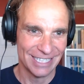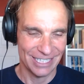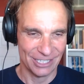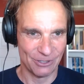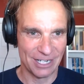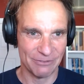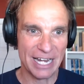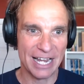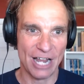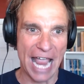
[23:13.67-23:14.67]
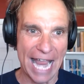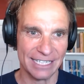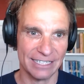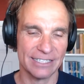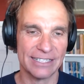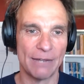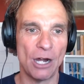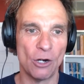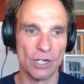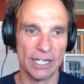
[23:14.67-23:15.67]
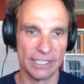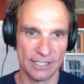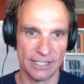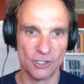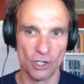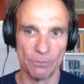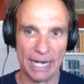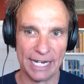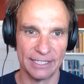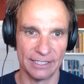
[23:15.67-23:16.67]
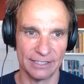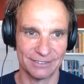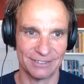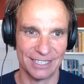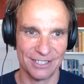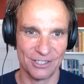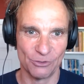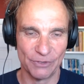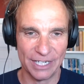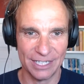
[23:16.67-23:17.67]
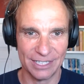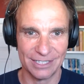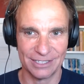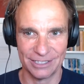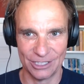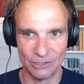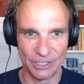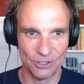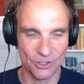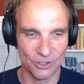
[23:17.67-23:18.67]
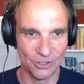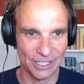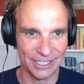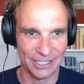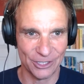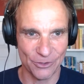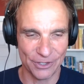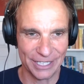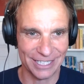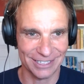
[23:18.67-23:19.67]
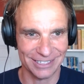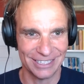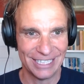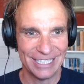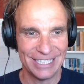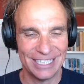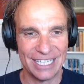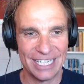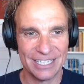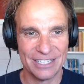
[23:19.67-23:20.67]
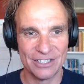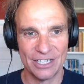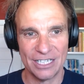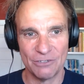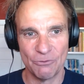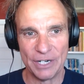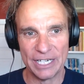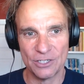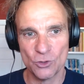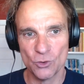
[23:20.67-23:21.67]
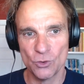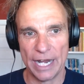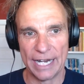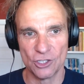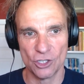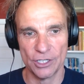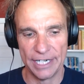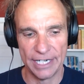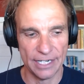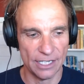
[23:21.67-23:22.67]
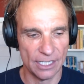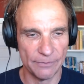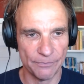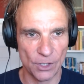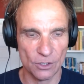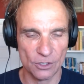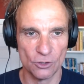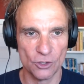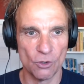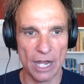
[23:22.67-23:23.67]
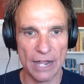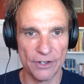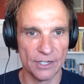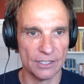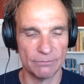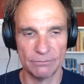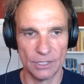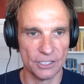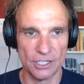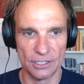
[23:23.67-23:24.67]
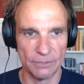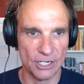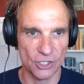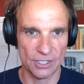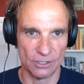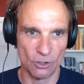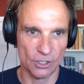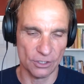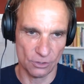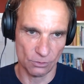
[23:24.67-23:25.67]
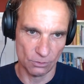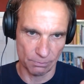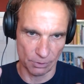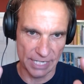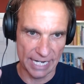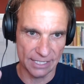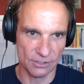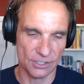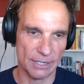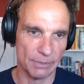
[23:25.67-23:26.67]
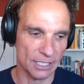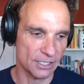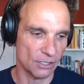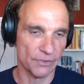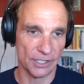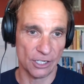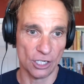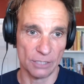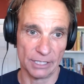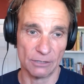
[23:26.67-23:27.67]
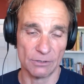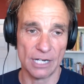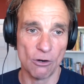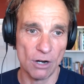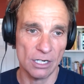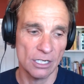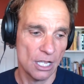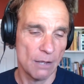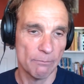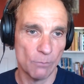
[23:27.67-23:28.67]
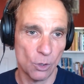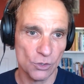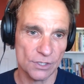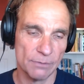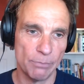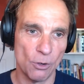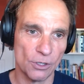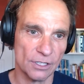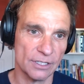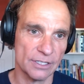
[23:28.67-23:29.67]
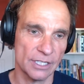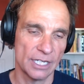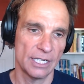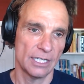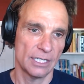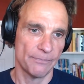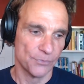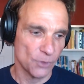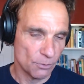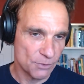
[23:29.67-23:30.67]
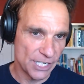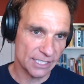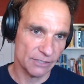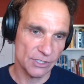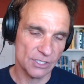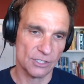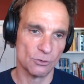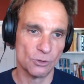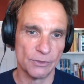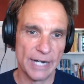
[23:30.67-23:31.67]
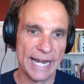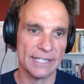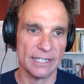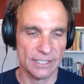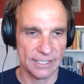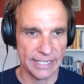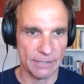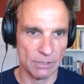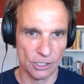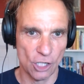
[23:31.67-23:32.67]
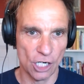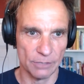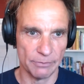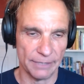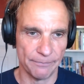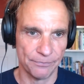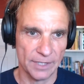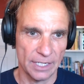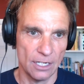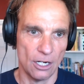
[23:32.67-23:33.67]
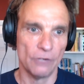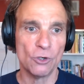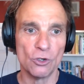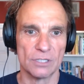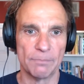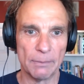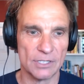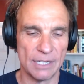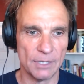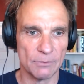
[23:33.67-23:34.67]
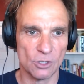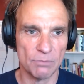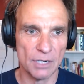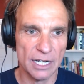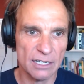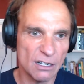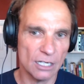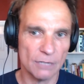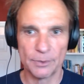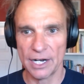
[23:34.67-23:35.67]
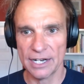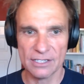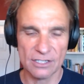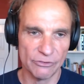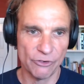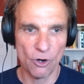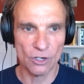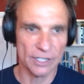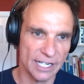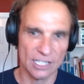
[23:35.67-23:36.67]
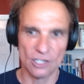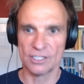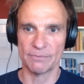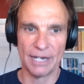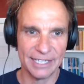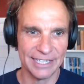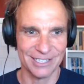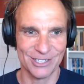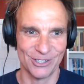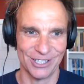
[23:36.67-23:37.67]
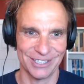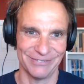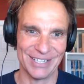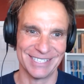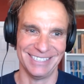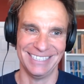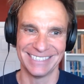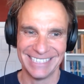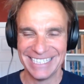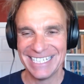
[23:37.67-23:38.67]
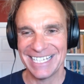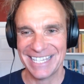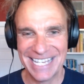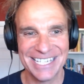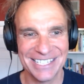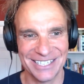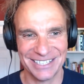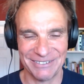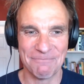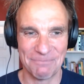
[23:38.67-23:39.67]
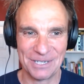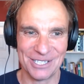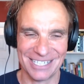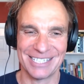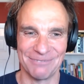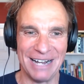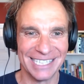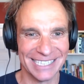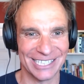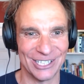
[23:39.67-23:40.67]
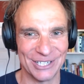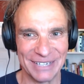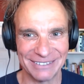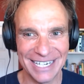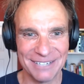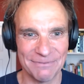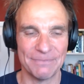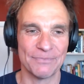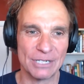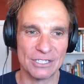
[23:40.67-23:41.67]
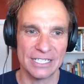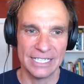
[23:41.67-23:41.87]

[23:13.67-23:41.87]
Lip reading: right? We are acting somehow like a central bank here, right? So we're controlling the yield. And we do actually also control other monetary measures in order to protect the stability of the economy. Because our most important objective is to create a stable economy. Of course, people sometimes complain, prices are falling, I lost money and so on. But that is because it's a market economy, right? Because